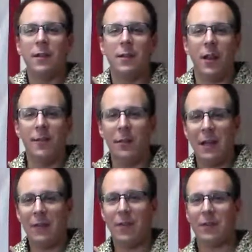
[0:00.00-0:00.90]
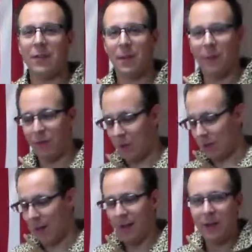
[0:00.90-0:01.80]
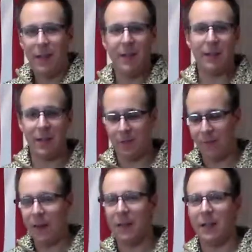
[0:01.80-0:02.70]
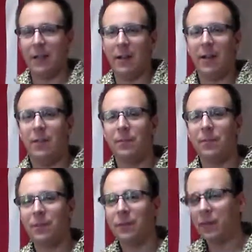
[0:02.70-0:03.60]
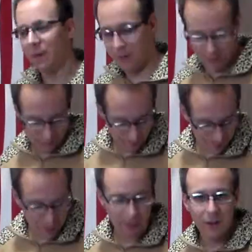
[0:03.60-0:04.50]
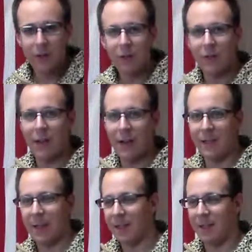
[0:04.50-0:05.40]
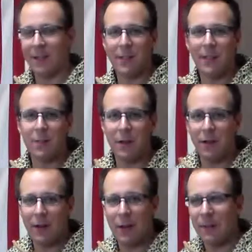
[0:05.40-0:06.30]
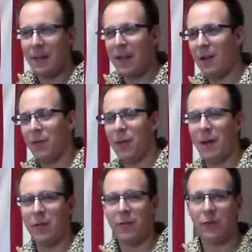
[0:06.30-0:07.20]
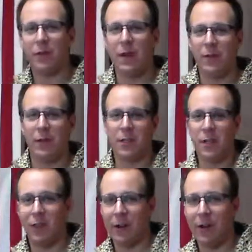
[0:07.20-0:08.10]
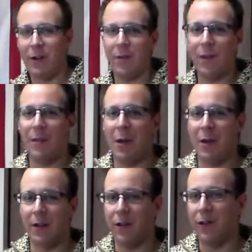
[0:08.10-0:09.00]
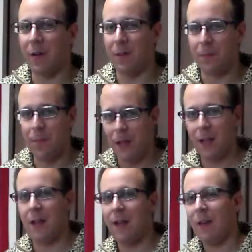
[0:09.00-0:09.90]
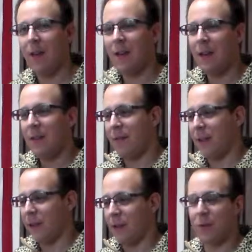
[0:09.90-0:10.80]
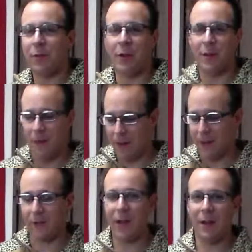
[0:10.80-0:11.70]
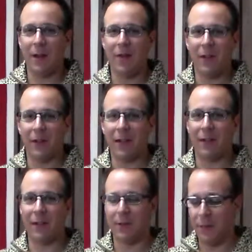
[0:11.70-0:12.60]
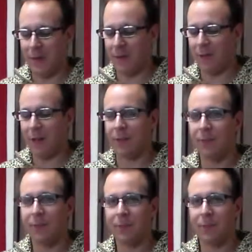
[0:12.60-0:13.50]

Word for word: So I've been waiting for this to come in for a while, and now that's finally here, well, we've got to test it. This thing's been around, been out for about forever, so if you're hearing about it from me, then you're pretty far behind the train, but I finally got around to buying one.